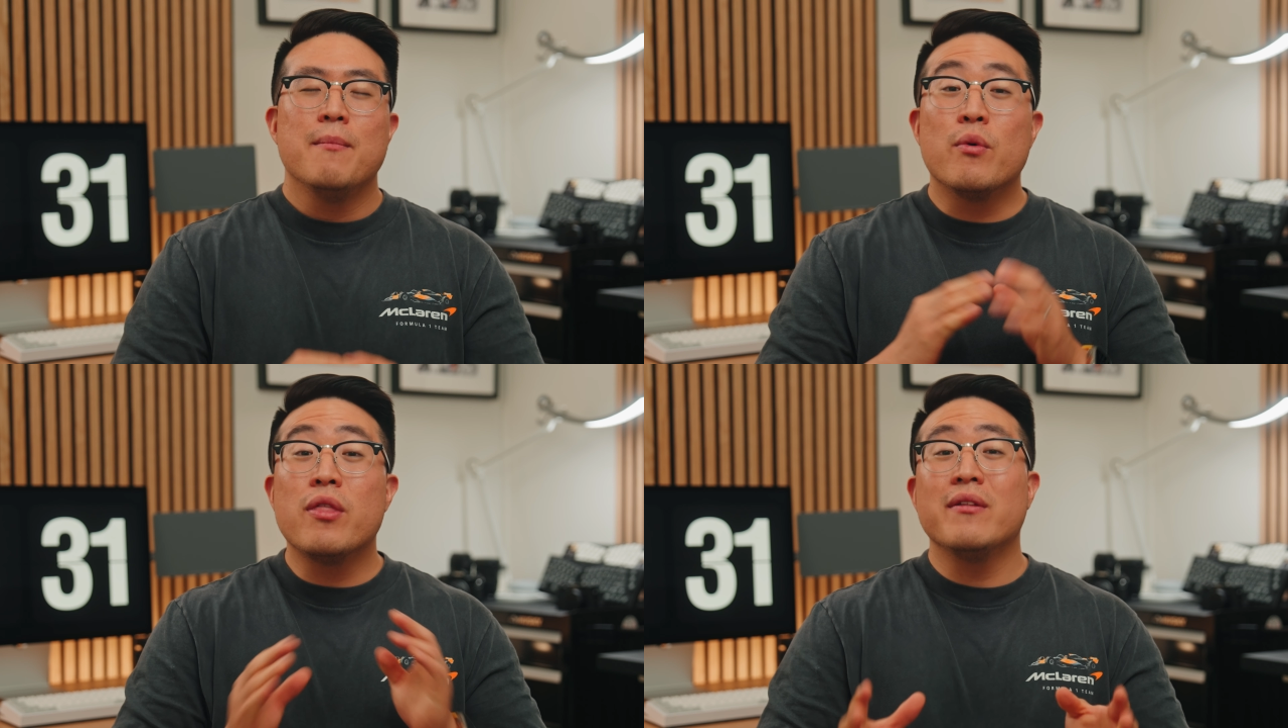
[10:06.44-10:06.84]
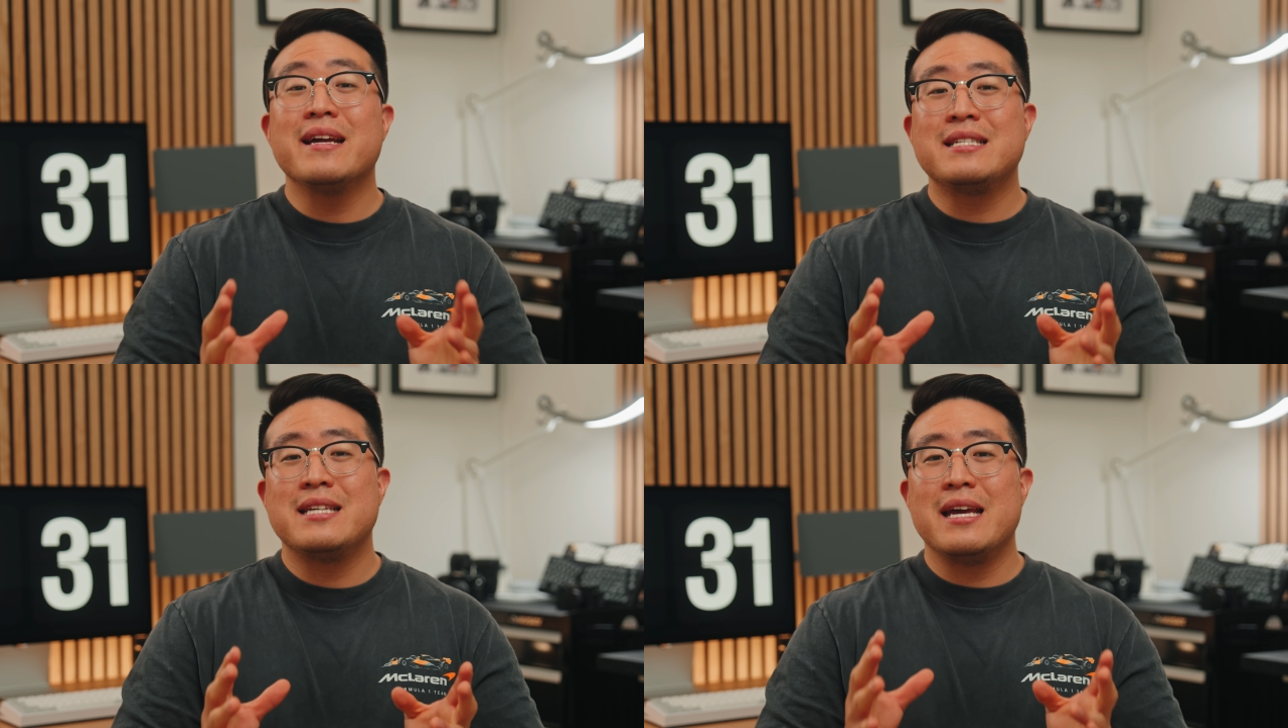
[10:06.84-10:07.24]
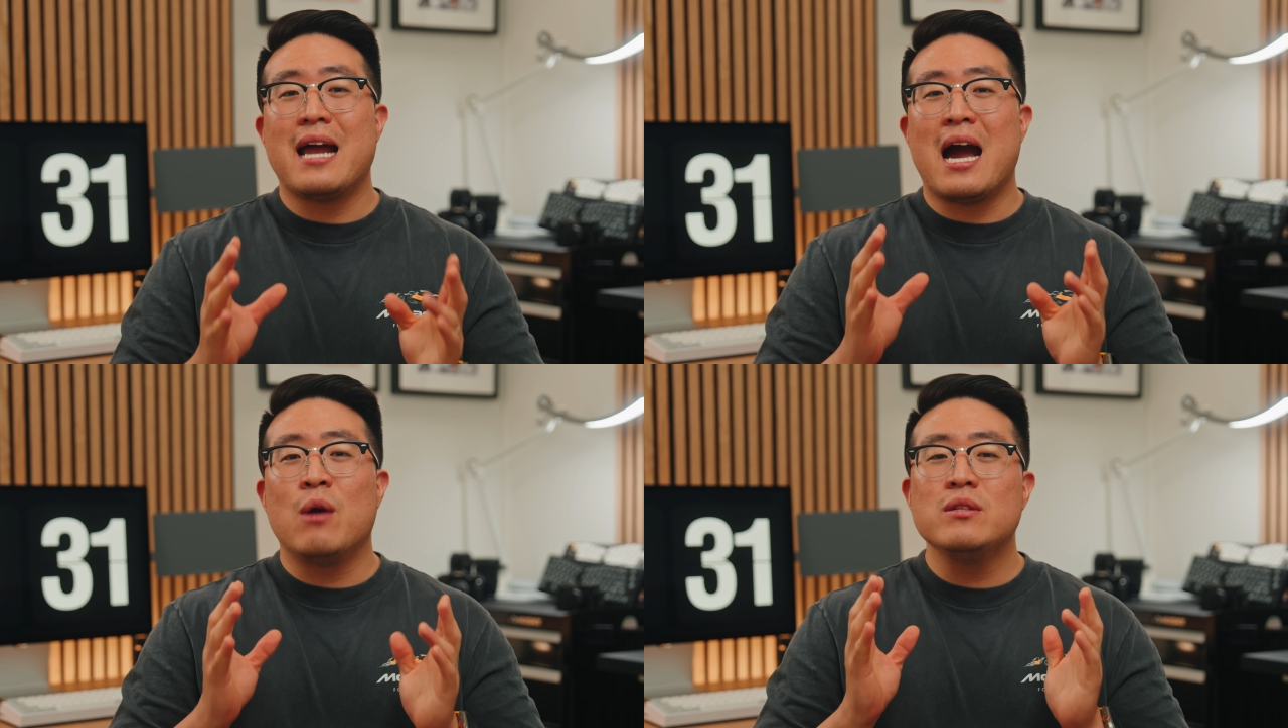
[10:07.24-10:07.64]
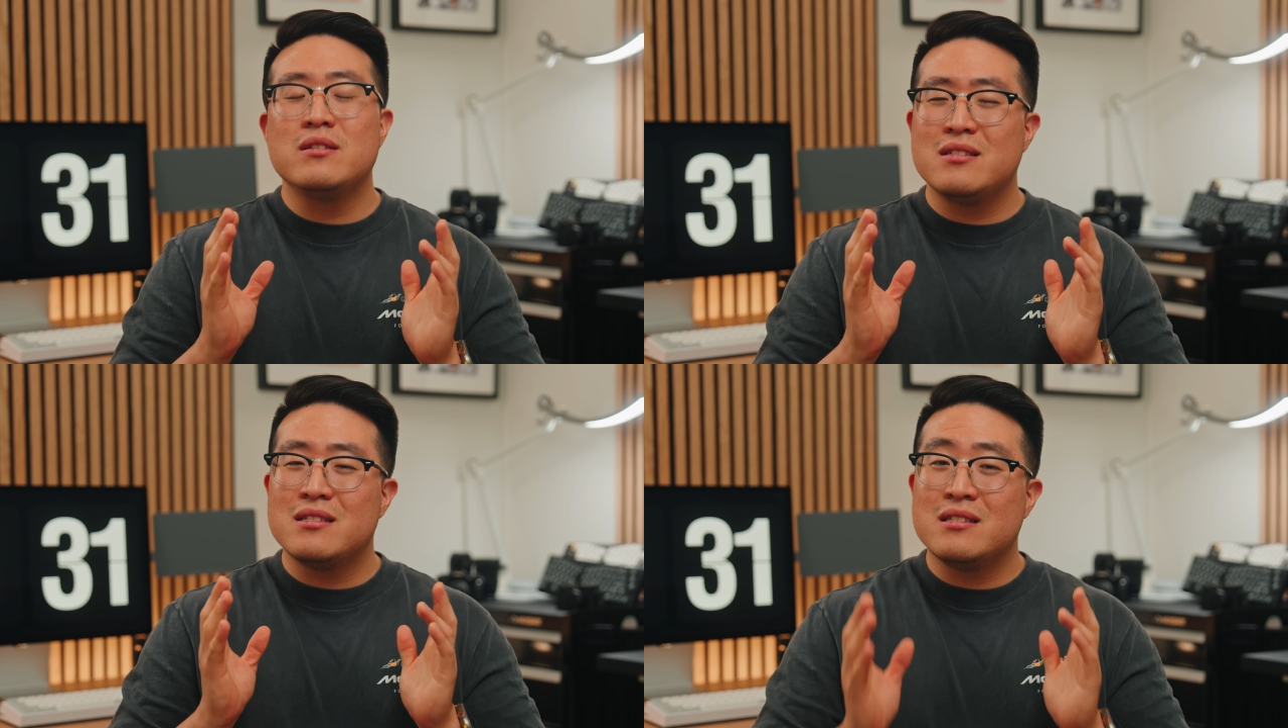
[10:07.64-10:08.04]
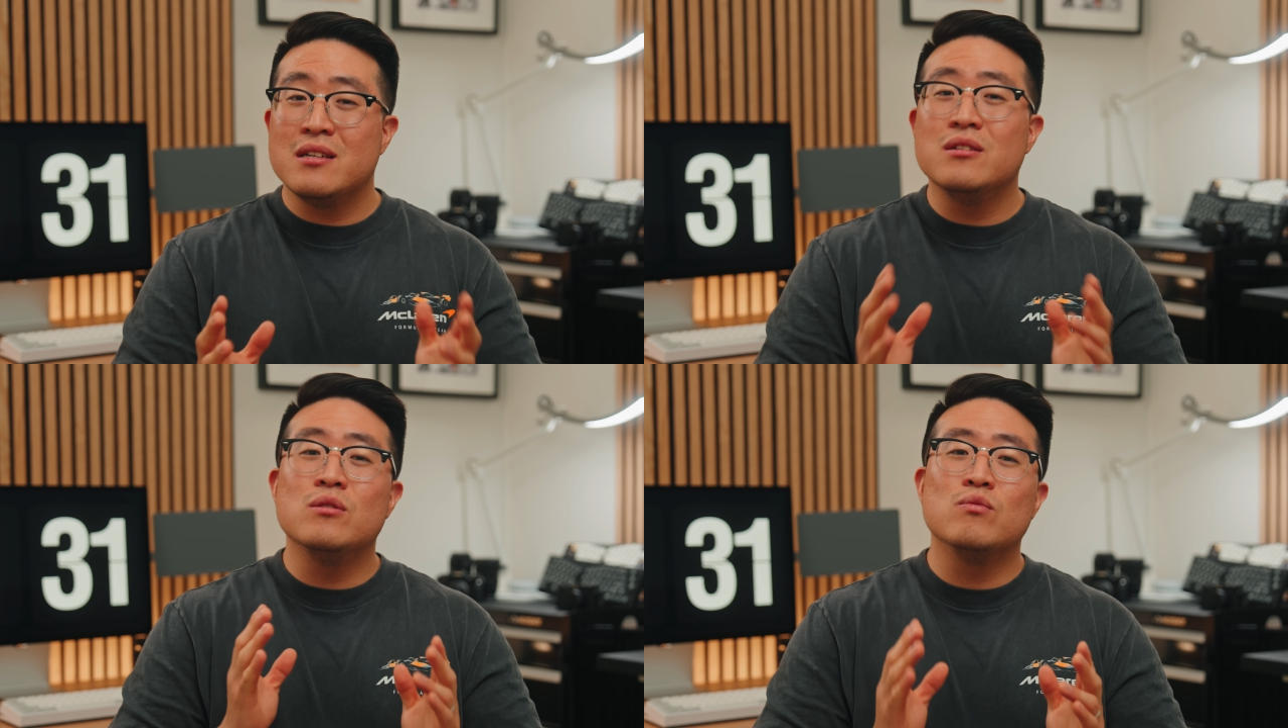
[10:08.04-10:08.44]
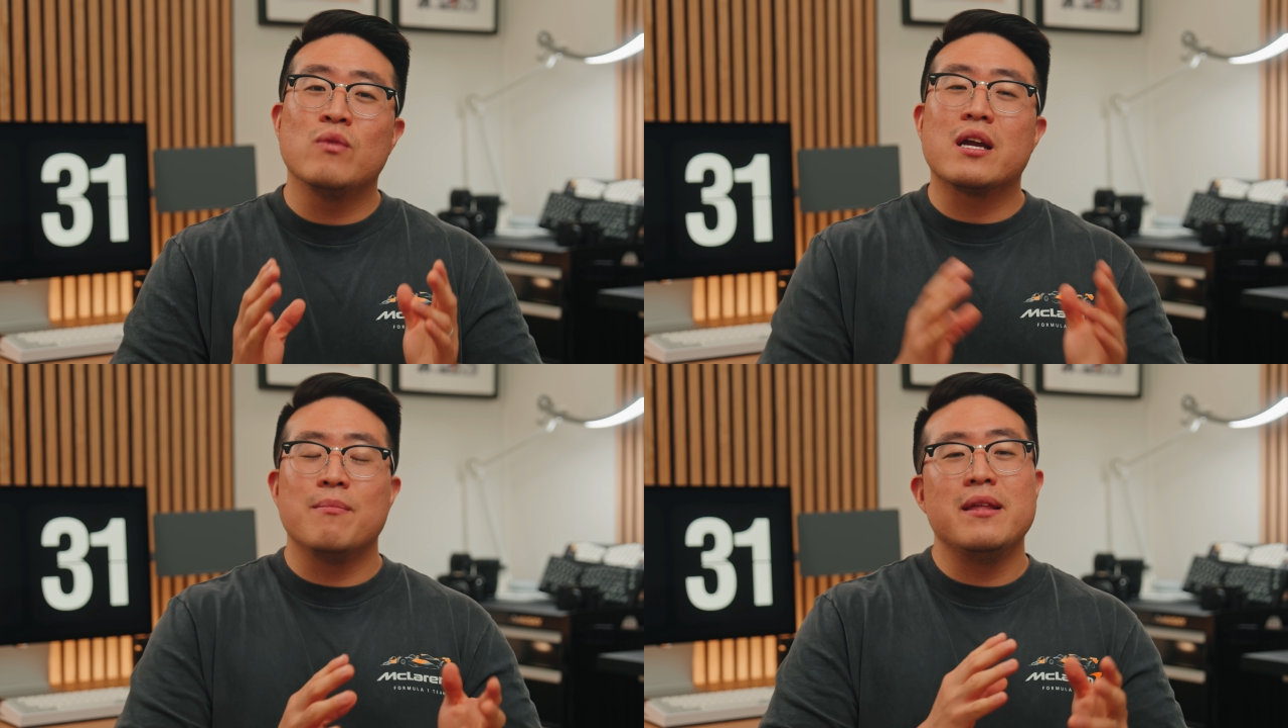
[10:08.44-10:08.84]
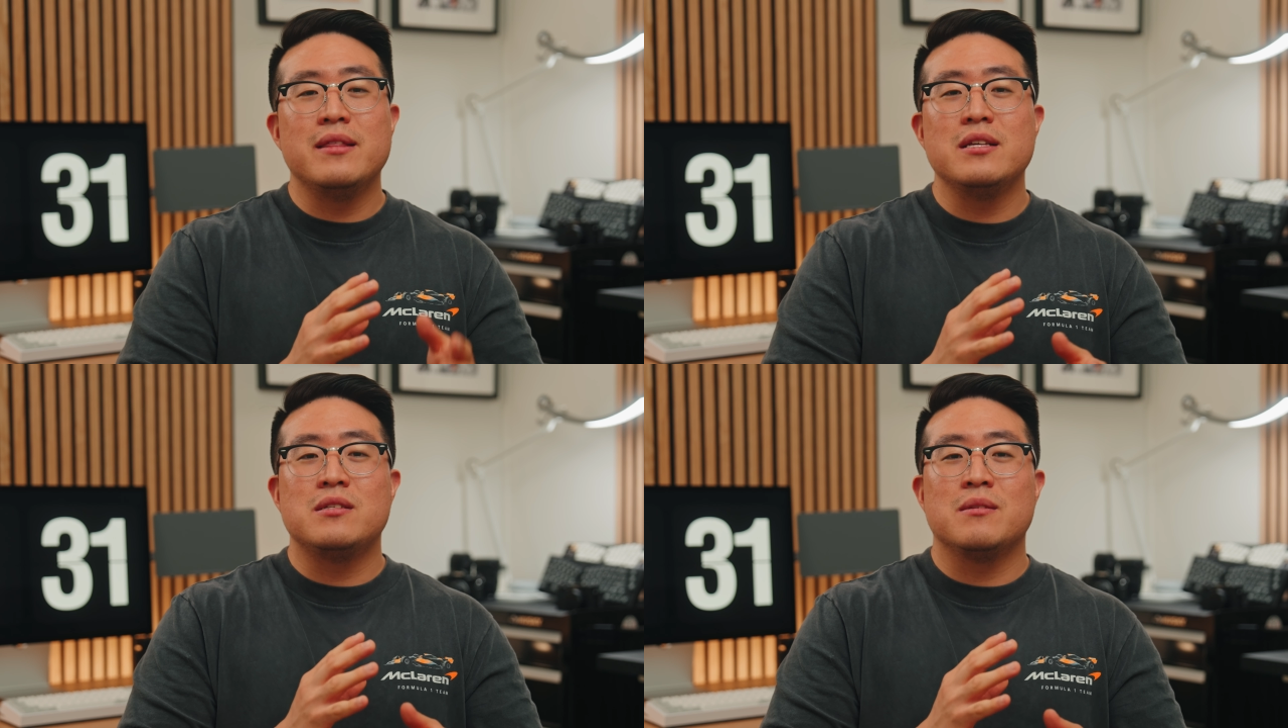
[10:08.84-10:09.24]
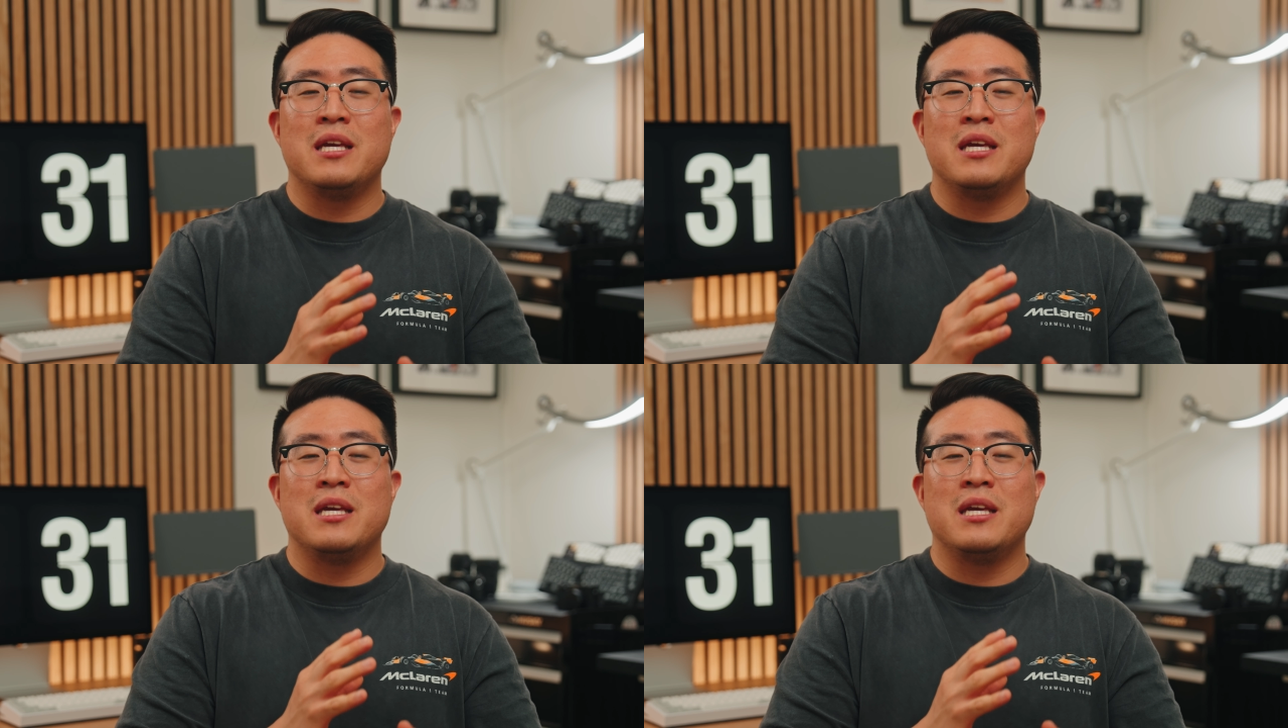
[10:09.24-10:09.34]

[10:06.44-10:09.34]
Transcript: But with all that said, I would still recommend this